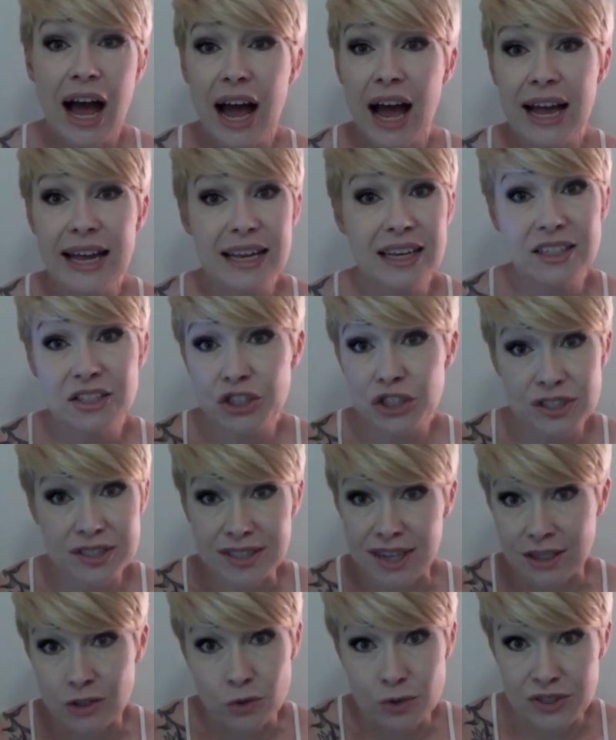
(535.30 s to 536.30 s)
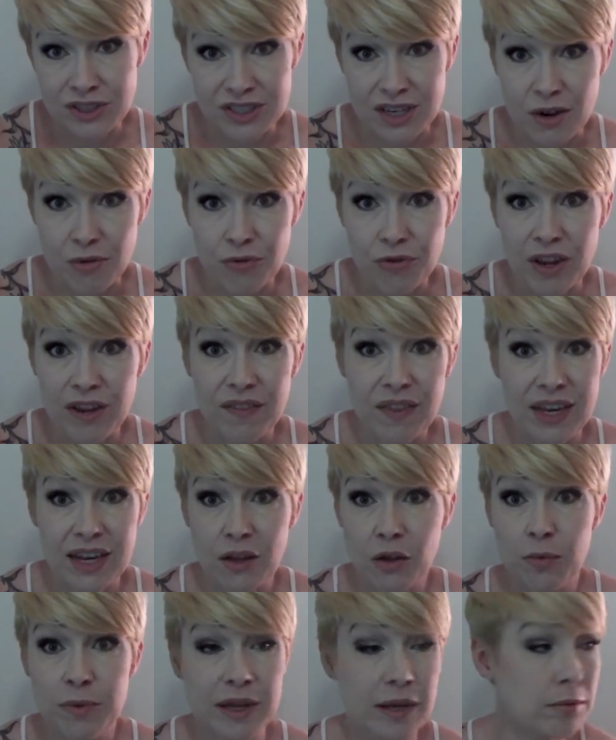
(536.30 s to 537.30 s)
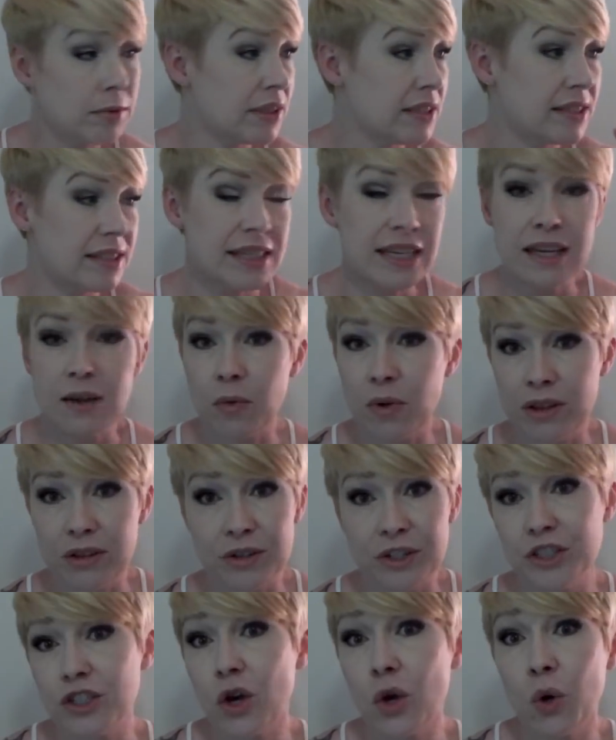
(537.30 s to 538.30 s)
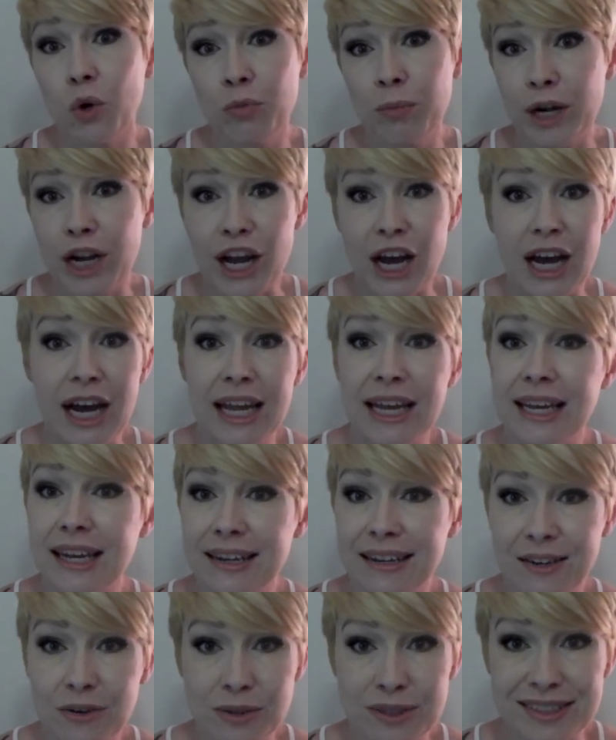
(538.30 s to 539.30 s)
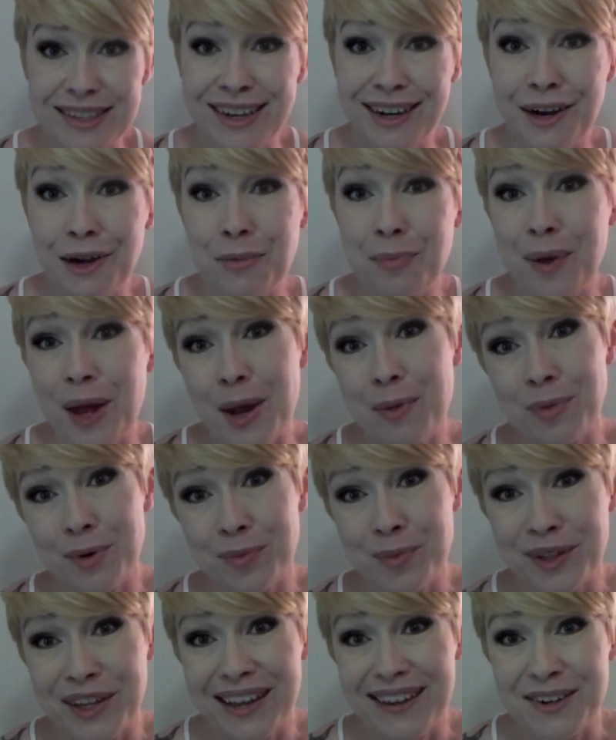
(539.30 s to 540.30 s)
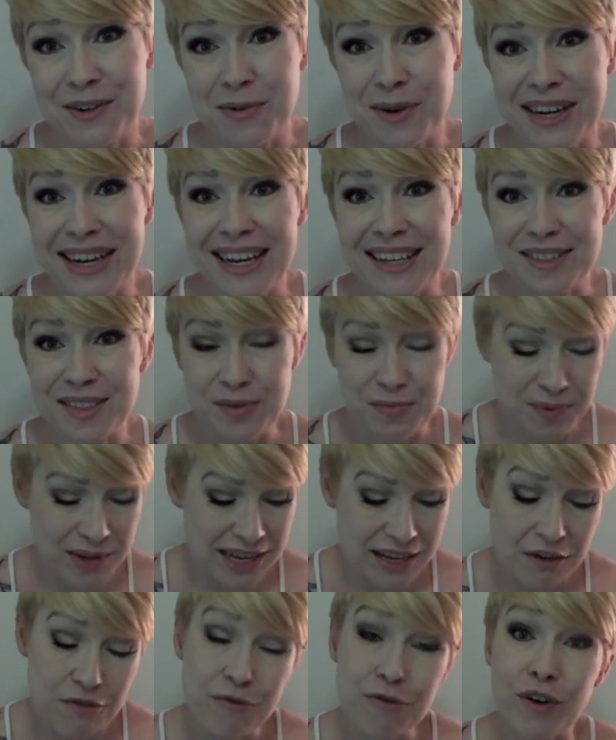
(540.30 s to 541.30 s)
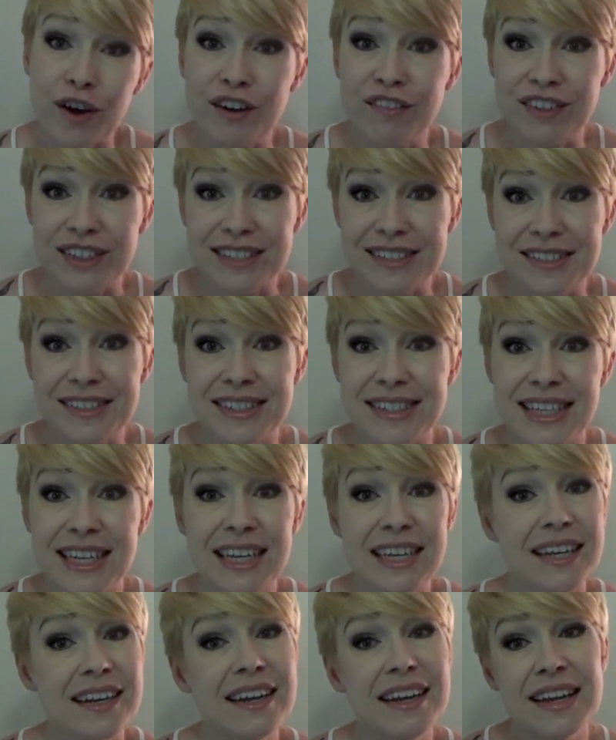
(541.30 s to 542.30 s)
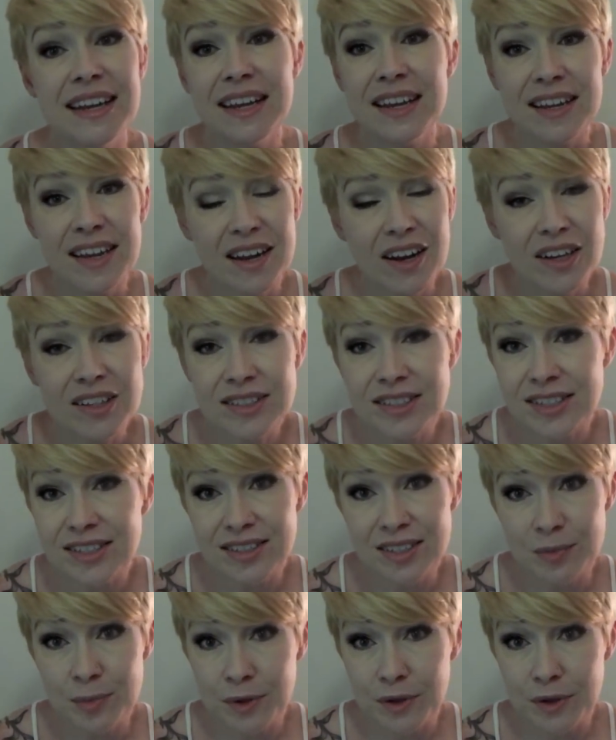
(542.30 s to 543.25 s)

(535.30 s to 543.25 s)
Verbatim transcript: I can just schedule stuff, and then he'll be able to see it whether he's home or not. You know, it's not on a paper planner where he has to be in front of it to see it. It all syncs up